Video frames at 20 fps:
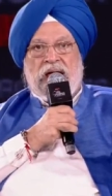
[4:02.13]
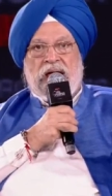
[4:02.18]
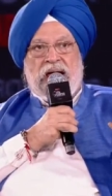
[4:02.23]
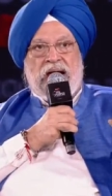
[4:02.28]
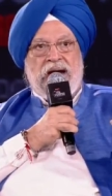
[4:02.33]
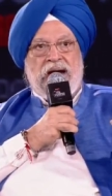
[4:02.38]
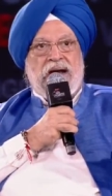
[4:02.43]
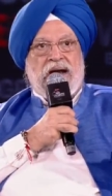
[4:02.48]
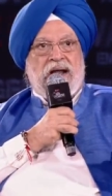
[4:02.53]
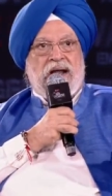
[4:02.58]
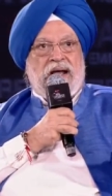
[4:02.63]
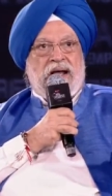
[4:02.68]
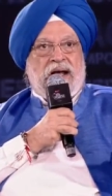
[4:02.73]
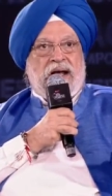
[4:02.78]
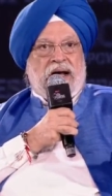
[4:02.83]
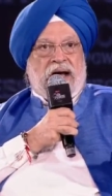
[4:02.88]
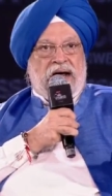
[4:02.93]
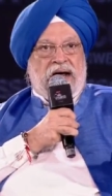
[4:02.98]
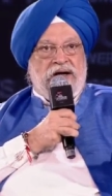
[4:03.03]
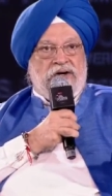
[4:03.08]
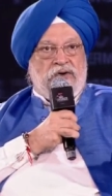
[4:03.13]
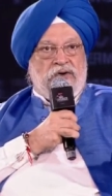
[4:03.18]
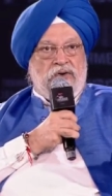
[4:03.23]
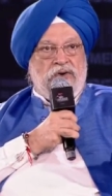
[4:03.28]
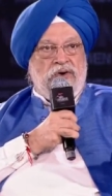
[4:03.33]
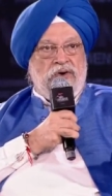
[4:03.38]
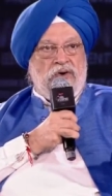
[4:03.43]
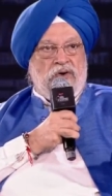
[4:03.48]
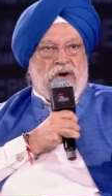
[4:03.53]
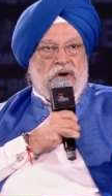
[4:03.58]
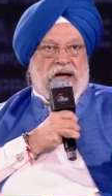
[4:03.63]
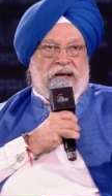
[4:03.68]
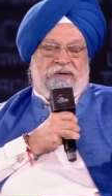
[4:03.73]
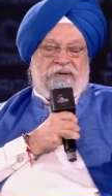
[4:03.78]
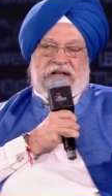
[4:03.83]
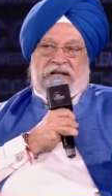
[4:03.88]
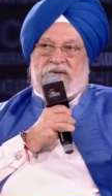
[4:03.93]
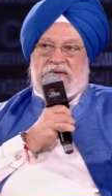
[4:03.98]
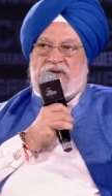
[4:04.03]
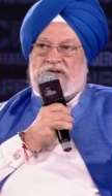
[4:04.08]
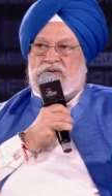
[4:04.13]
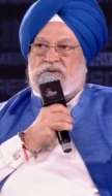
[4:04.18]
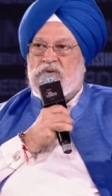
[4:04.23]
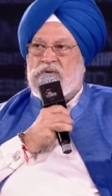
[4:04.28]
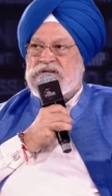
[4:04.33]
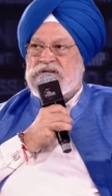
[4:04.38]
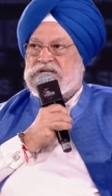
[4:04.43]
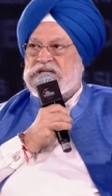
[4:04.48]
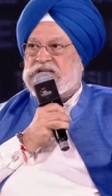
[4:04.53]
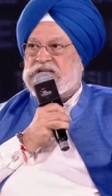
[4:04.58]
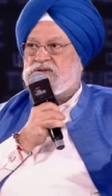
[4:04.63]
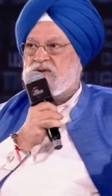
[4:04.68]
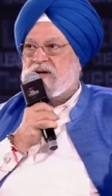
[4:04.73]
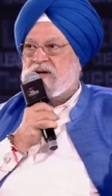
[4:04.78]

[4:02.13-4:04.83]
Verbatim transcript: And I don't know, I mean, there was, who was this?